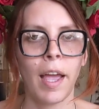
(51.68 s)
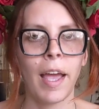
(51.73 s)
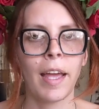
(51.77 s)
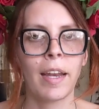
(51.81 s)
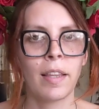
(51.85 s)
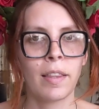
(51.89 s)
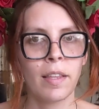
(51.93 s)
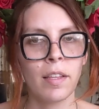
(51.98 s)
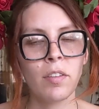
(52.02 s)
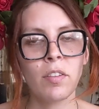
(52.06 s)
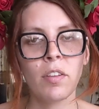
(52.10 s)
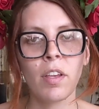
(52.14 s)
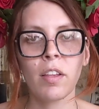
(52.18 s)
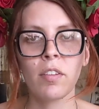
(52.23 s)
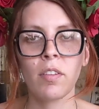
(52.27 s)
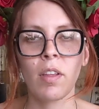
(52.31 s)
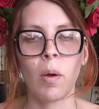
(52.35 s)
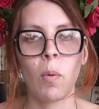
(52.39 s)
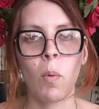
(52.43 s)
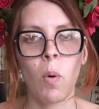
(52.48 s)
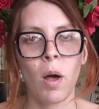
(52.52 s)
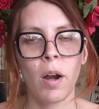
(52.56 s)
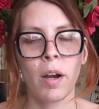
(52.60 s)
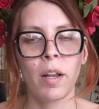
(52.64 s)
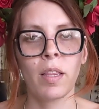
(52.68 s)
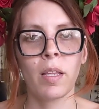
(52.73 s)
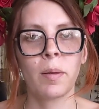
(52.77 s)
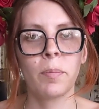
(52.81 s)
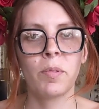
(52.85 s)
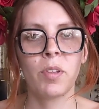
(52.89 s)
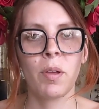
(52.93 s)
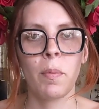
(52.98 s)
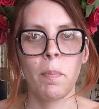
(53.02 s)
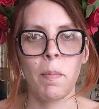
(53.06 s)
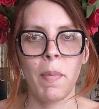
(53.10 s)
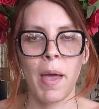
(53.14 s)
And in this case, I wanted them
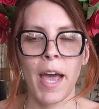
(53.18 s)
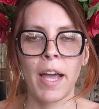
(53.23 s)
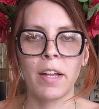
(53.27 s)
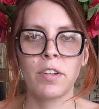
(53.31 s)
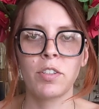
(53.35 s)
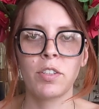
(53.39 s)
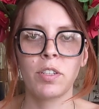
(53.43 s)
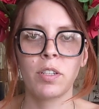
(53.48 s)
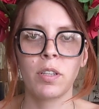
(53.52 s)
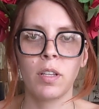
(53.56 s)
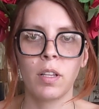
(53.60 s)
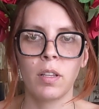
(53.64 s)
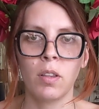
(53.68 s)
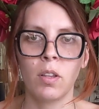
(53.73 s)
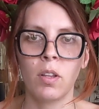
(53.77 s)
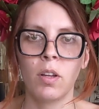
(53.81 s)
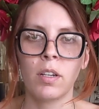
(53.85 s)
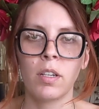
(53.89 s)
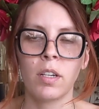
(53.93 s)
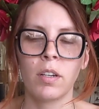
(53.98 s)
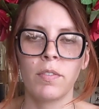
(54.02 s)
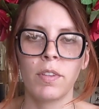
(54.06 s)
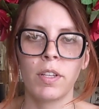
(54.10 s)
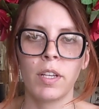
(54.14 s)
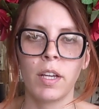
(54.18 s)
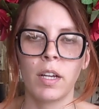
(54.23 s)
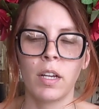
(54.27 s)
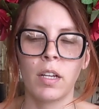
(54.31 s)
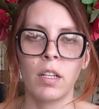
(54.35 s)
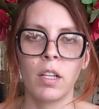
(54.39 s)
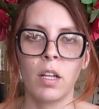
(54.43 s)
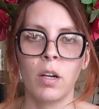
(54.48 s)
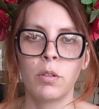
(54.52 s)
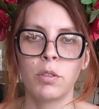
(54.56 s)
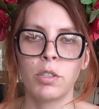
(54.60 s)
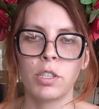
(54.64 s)
to match the look of the
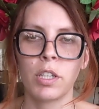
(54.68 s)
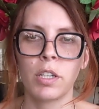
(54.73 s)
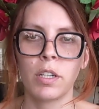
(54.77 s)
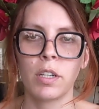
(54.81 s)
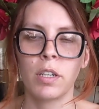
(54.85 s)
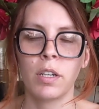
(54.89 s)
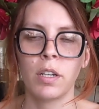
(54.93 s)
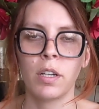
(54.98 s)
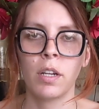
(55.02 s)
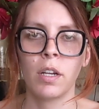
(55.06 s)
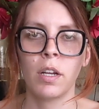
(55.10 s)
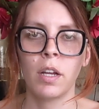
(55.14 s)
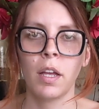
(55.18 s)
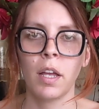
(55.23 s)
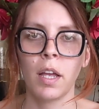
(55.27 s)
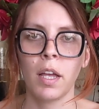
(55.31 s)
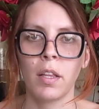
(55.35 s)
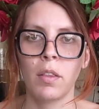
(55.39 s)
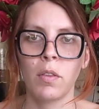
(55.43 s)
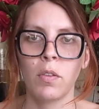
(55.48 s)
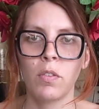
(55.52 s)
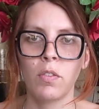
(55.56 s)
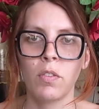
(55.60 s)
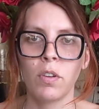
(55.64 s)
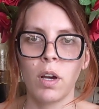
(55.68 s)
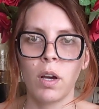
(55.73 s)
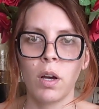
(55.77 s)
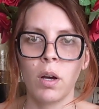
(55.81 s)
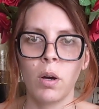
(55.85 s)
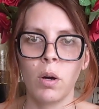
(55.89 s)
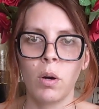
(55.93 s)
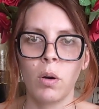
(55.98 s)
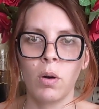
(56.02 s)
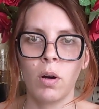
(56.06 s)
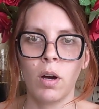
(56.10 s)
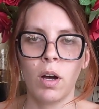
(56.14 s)
enclosure. And
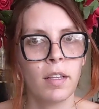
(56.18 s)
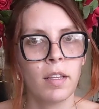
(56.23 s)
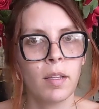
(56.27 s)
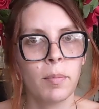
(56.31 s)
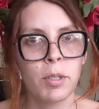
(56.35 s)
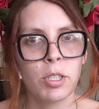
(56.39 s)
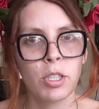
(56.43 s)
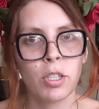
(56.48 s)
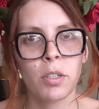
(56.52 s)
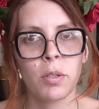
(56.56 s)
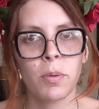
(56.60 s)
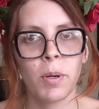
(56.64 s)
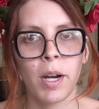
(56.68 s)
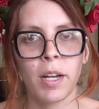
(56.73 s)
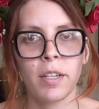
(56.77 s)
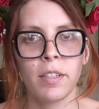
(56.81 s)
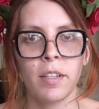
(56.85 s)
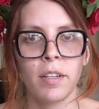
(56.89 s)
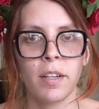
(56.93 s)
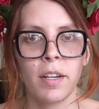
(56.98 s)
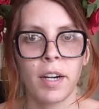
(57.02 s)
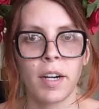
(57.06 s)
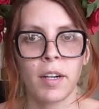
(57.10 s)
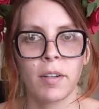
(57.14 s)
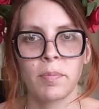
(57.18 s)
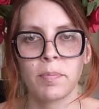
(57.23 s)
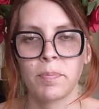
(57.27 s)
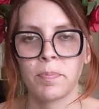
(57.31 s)
so let me show you what I did here.